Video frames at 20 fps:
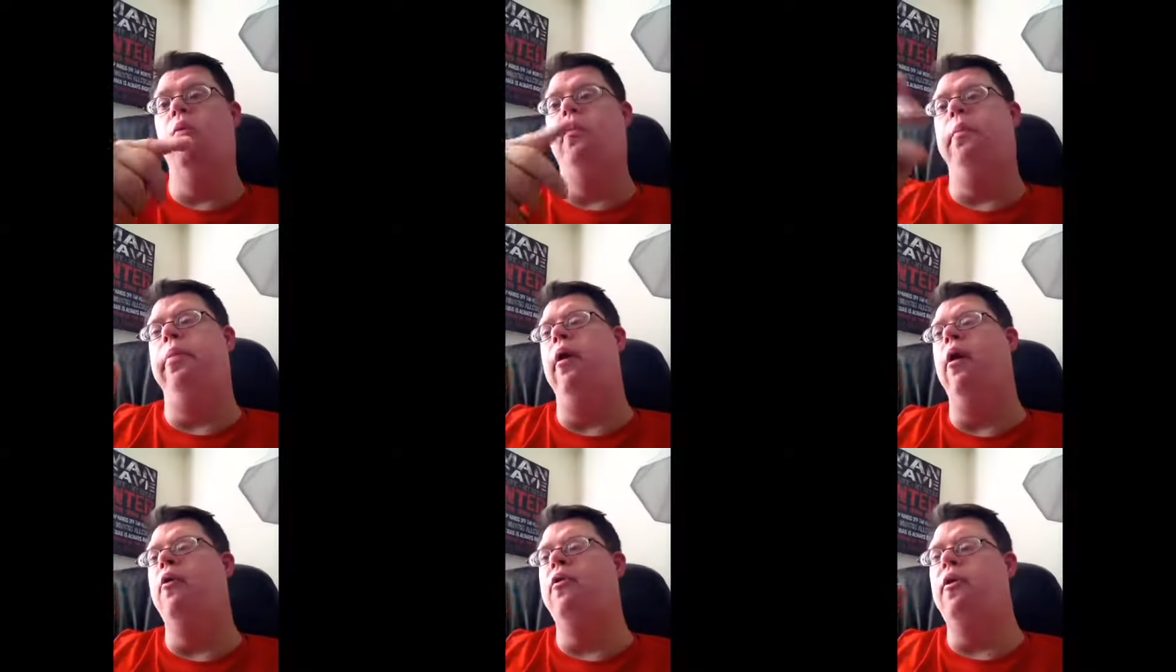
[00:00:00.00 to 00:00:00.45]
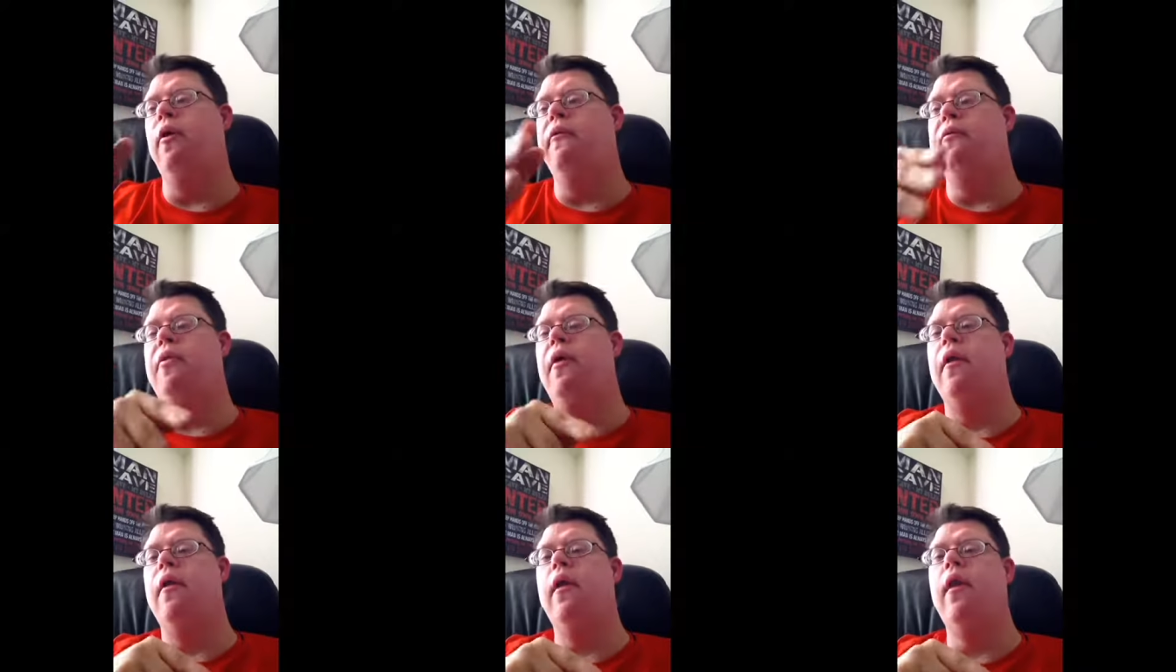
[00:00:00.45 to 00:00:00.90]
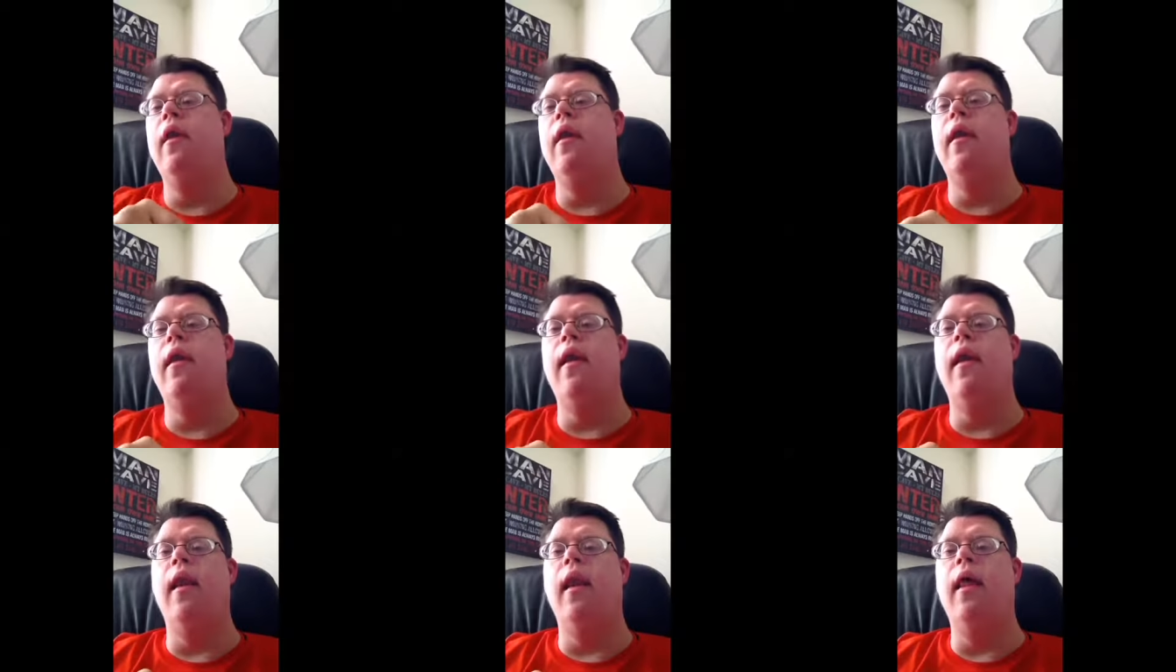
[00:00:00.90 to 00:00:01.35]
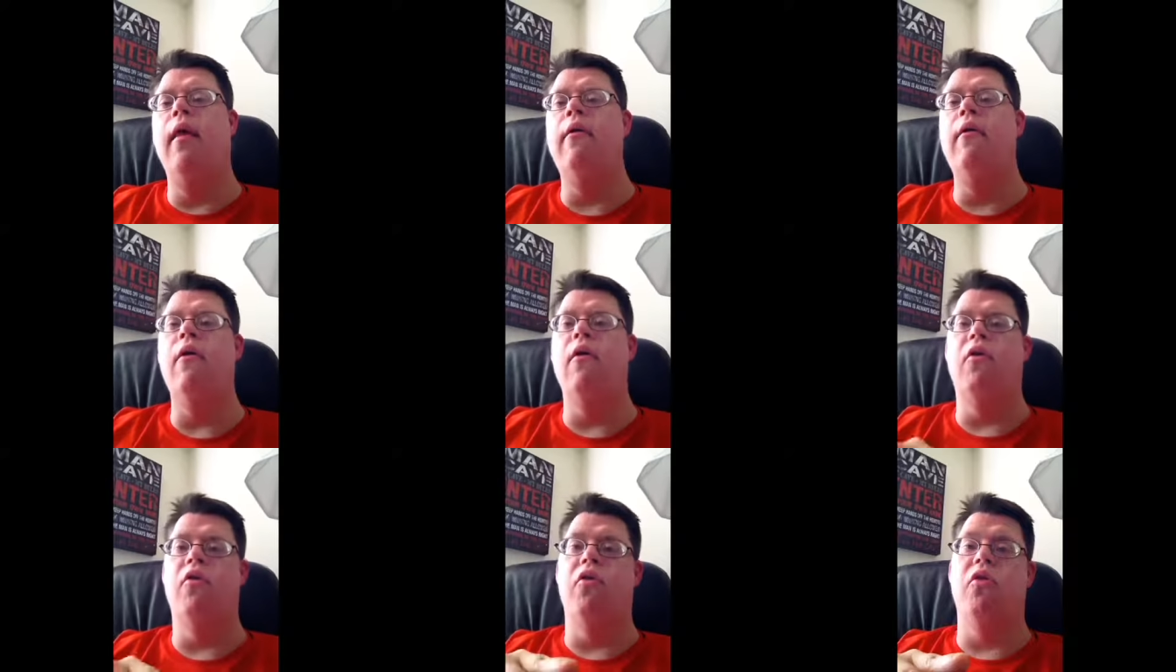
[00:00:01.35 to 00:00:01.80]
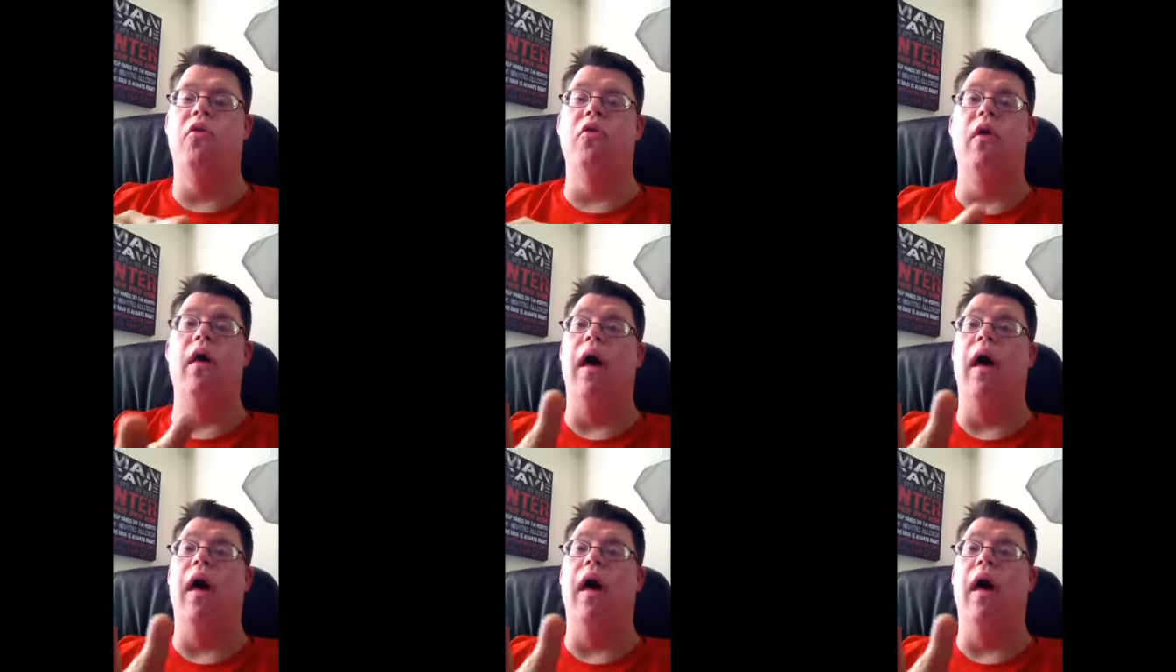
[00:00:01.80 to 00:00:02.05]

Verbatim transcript: parts of the lyrics,